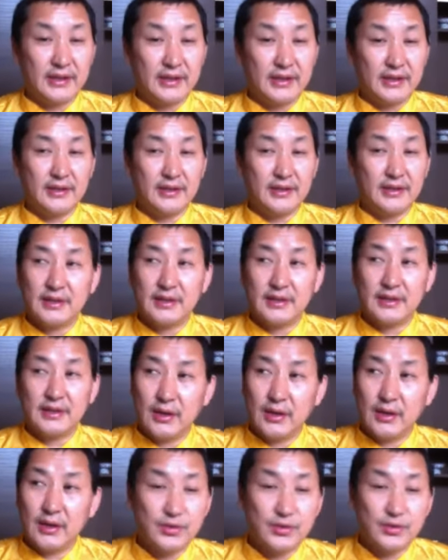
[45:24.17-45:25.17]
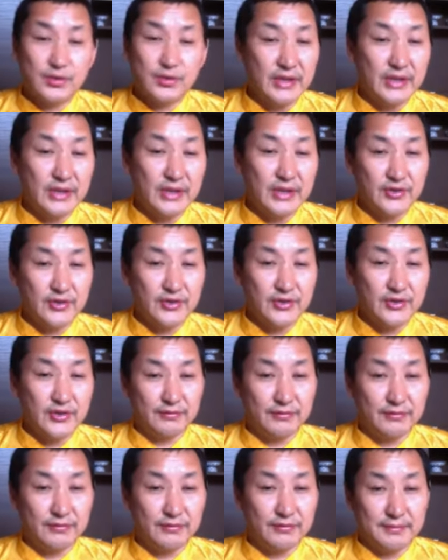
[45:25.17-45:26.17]
inner, our true nature
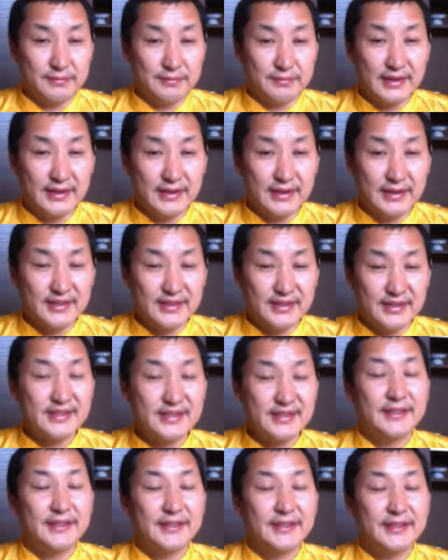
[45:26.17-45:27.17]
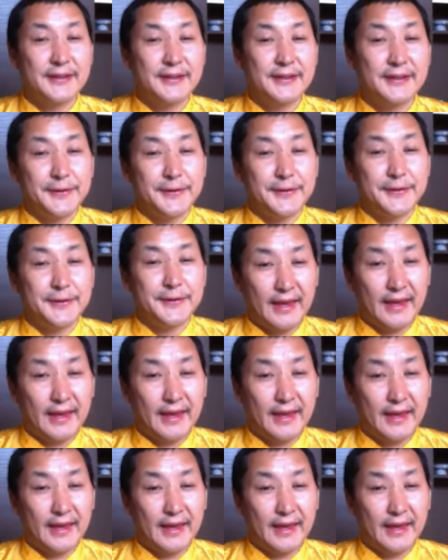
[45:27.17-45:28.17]
of the mind is,
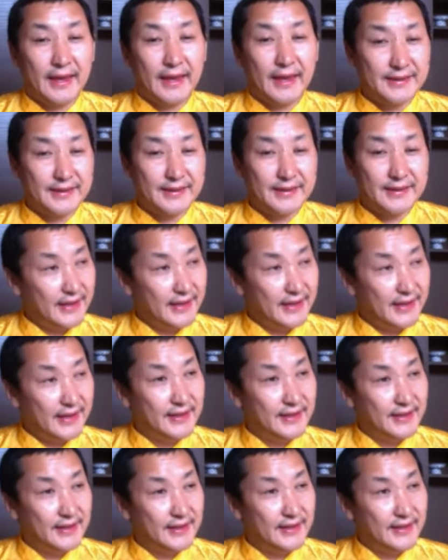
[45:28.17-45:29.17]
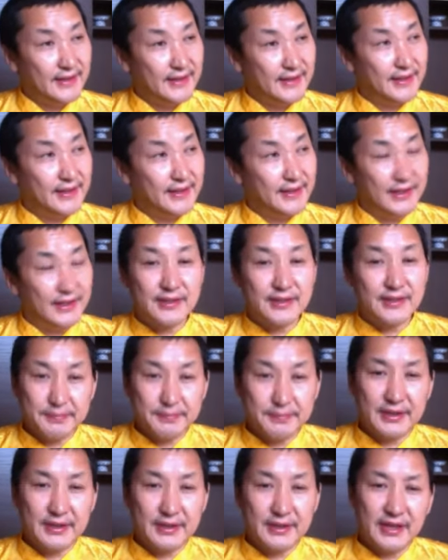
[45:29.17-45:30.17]
and then it's
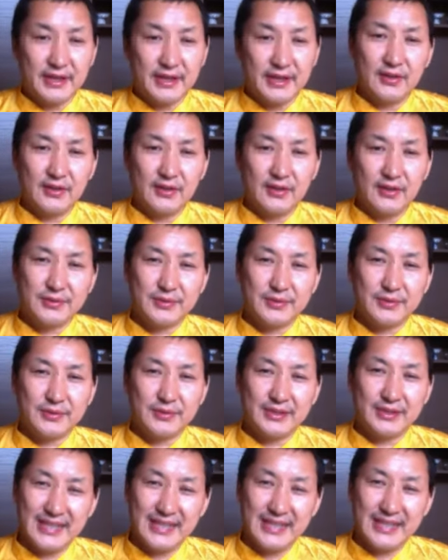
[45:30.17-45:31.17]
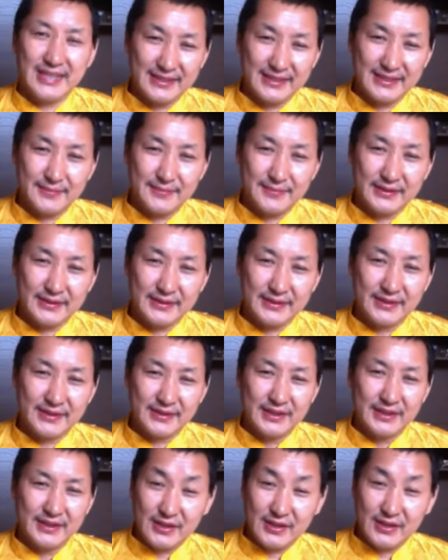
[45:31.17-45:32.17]
bring a lot of contentment.
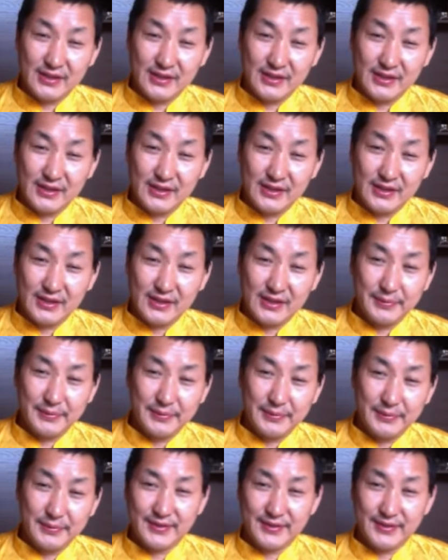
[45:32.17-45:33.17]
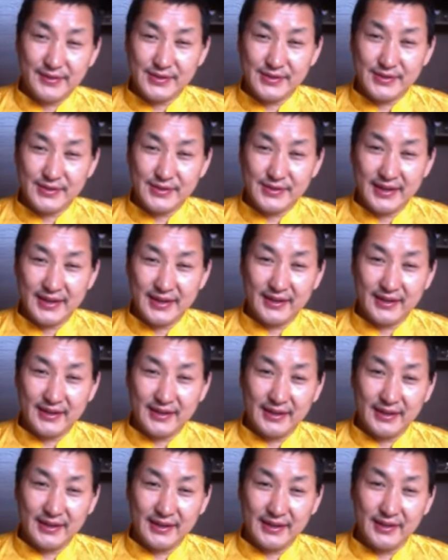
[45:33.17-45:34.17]
For example, we can to say
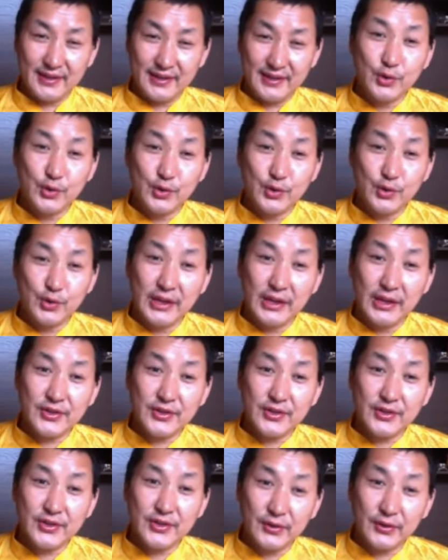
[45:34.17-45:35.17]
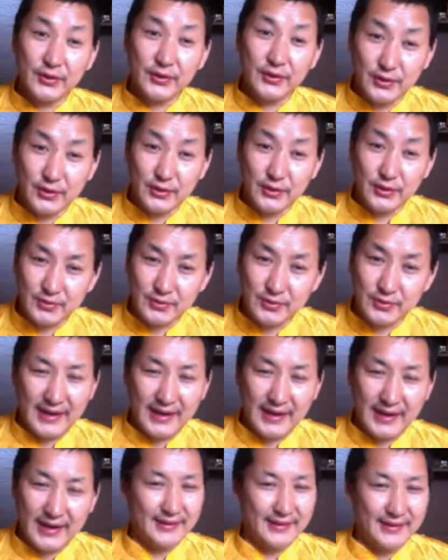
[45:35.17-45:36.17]
the inner true nature of your
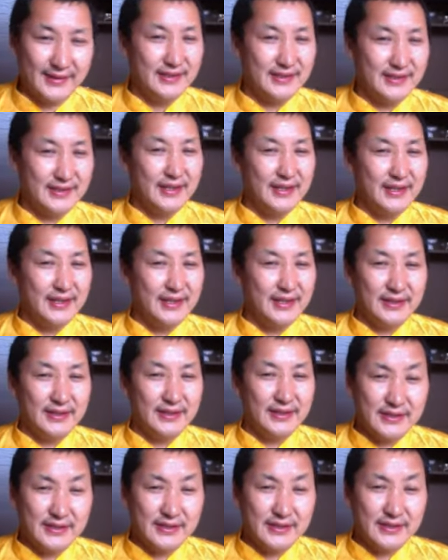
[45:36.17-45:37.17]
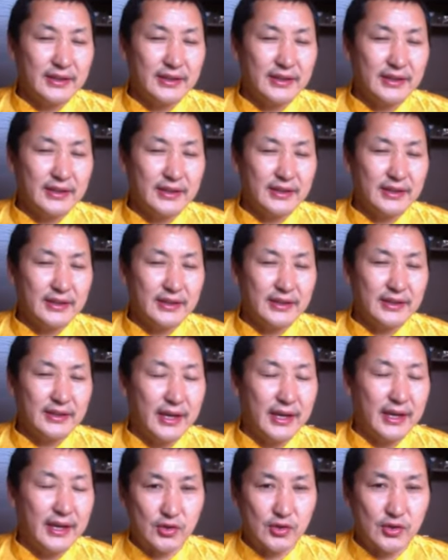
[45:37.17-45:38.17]
mind is, it is the
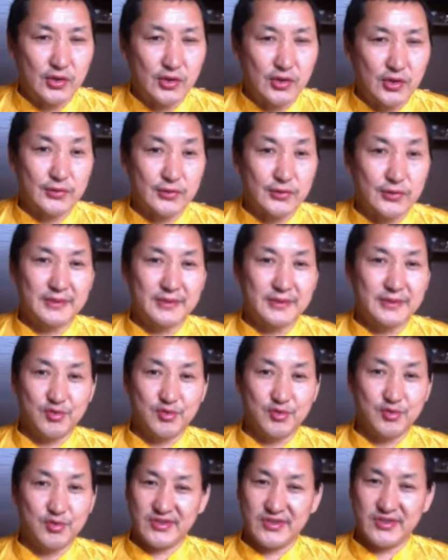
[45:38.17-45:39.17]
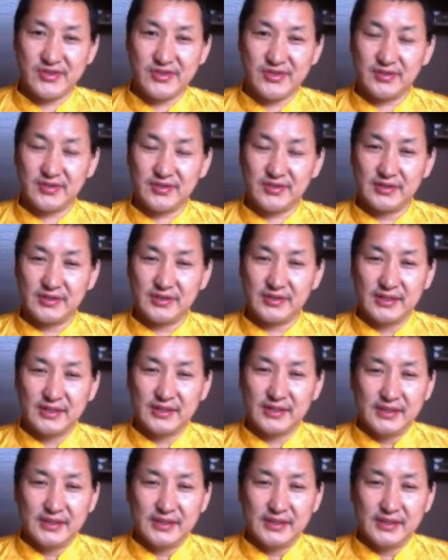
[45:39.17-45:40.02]
inexhaustible treasures,